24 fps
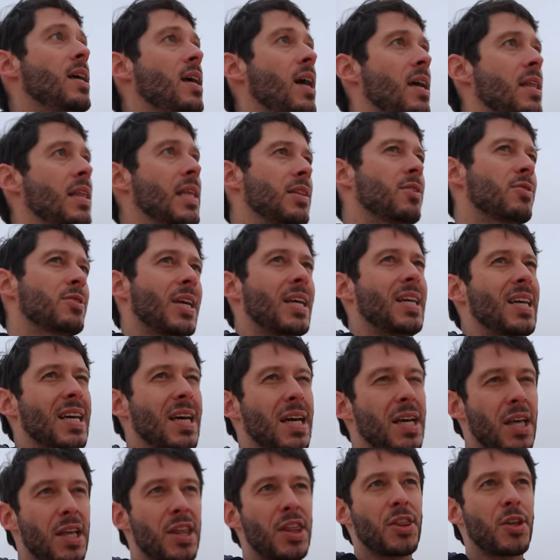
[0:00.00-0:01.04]
I think there's like a
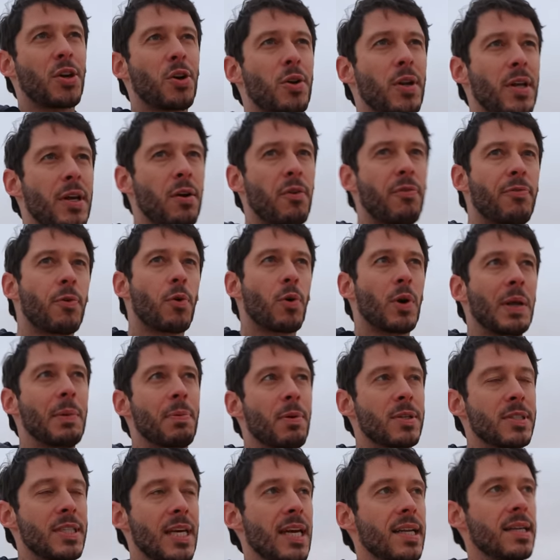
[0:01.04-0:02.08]
30 or
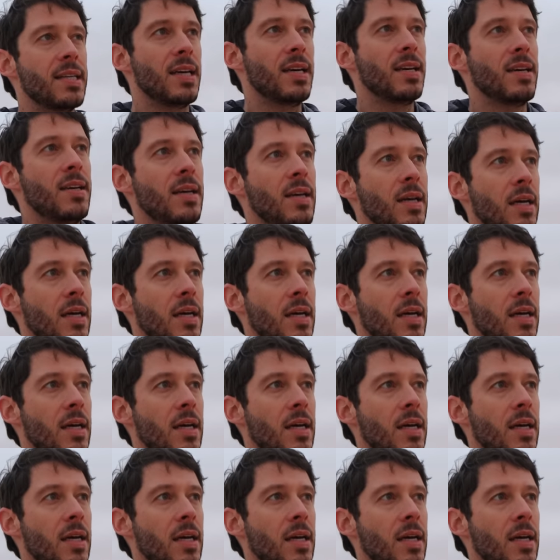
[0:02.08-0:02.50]
40%